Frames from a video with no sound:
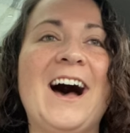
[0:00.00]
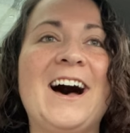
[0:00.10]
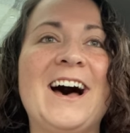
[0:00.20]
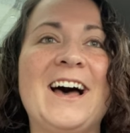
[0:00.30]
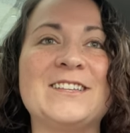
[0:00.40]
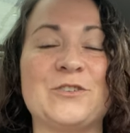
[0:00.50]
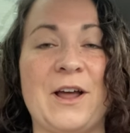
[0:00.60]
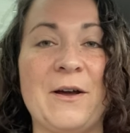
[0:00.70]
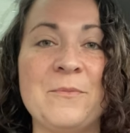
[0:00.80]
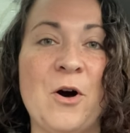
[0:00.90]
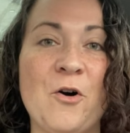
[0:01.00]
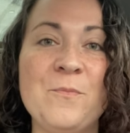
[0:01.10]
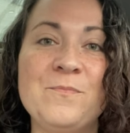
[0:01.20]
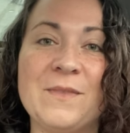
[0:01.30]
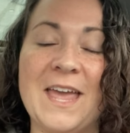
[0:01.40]
uh, so now I'm
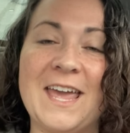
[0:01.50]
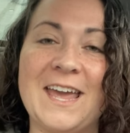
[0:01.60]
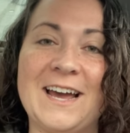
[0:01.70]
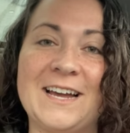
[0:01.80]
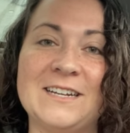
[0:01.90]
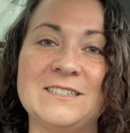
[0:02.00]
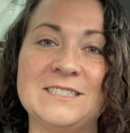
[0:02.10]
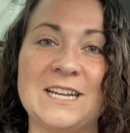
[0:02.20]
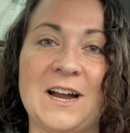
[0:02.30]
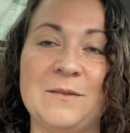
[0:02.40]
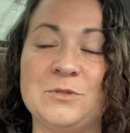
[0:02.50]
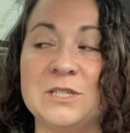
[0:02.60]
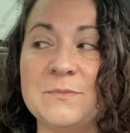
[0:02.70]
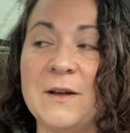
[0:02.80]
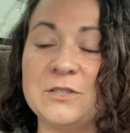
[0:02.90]
home and I'm
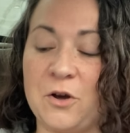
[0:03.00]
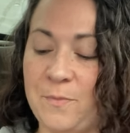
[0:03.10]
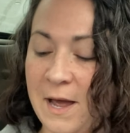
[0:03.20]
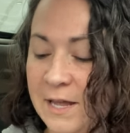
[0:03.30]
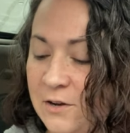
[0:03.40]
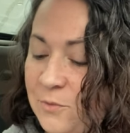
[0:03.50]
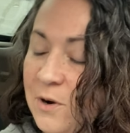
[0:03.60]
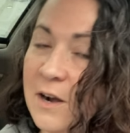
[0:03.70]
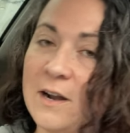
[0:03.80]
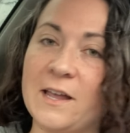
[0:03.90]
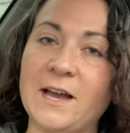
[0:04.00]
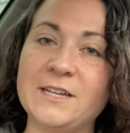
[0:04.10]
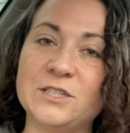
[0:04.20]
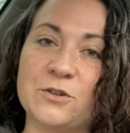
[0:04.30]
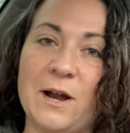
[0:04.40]
just about to go back into work. I
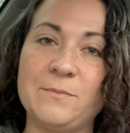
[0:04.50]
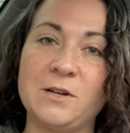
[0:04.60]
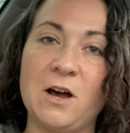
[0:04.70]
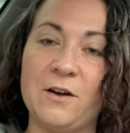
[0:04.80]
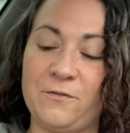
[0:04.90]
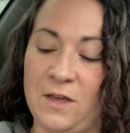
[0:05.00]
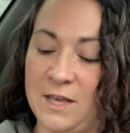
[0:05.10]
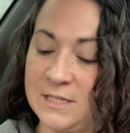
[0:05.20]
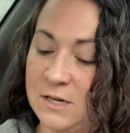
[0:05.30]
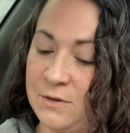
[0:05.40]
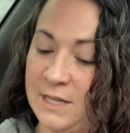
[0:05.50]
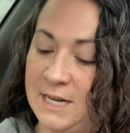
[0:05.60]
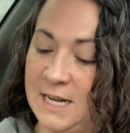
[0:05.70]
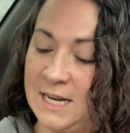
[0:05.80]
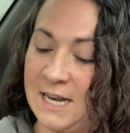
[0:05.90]
just grabbed a coffee because I really
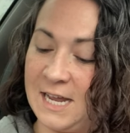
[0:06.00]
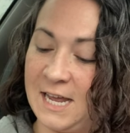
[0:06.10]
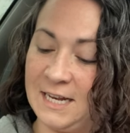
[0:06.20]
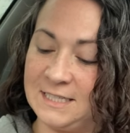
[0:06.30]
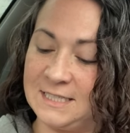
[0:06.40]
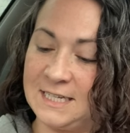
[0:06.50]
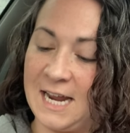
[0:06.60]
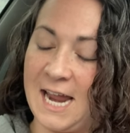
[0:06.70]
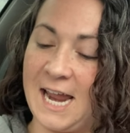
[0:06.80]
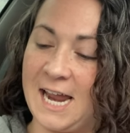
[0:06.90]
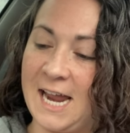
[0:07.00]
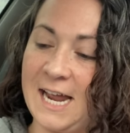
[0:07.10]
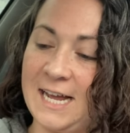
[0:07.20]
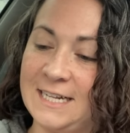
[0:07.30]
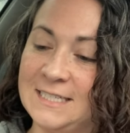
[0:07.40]
needed it.
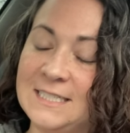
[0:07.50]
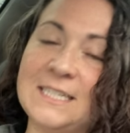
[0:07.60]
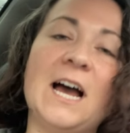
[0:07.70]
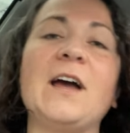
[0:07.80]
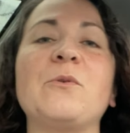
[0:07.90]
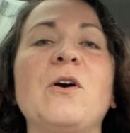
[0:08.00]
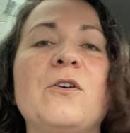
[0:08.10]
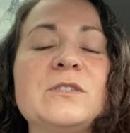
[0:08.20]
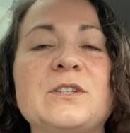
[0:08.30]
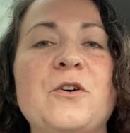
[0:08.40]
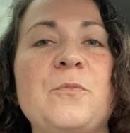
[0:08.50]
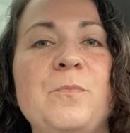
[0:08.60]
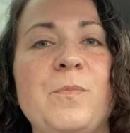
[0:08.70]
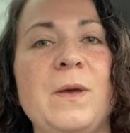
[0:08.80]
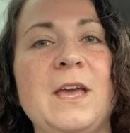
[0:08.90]
And I will also
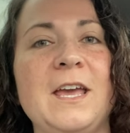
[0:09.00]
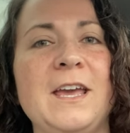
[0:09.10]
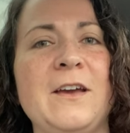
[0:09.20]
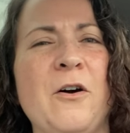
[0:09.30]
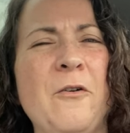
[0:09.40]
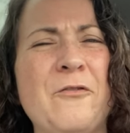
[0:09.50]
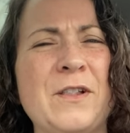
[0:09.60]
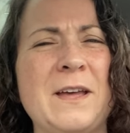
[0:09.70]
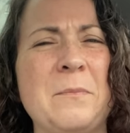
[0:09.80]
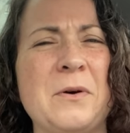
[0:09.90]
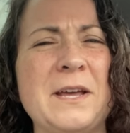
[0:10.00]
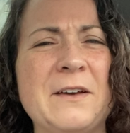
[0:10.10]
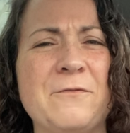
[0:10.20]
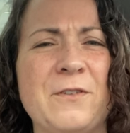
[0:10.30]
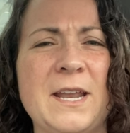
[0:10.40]
be hopefully putting
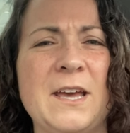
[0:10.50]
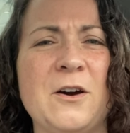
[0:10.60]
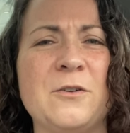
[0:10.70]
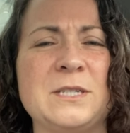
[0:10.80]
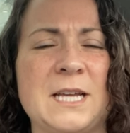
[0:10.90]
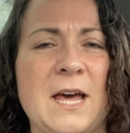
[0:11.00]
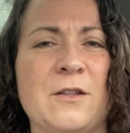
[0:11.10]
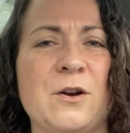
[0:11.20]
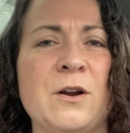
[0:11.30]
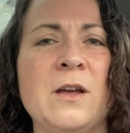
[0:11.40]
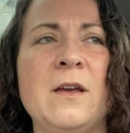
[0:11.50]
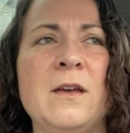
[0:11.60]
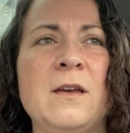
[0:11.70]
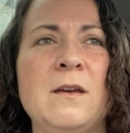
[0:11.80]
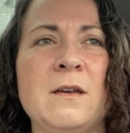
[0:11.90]
a video together
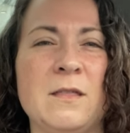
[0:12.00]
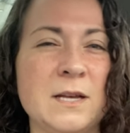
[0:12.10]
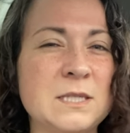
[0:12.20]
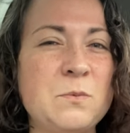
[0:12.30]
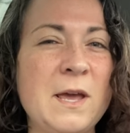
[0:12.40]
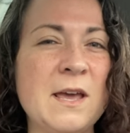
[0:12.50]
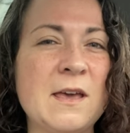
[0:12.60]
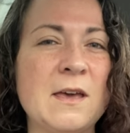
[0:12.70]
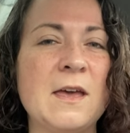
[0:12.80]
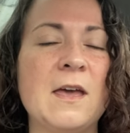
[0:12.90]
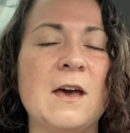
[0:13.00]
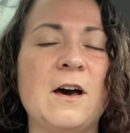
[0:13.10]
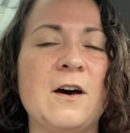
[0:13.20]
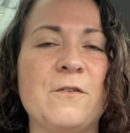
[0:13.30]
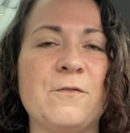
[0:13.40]
this week
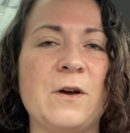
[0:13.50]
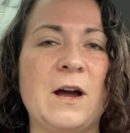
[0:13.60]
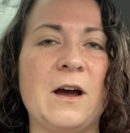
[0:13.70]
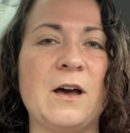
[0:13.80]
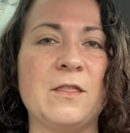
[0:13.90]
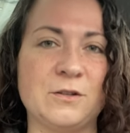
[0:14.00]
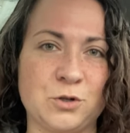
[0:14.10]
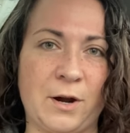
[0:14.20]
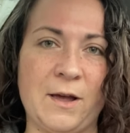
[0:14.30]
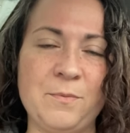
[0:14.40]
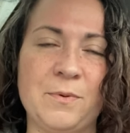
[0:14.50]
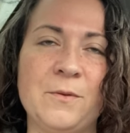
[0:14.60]
of the trip.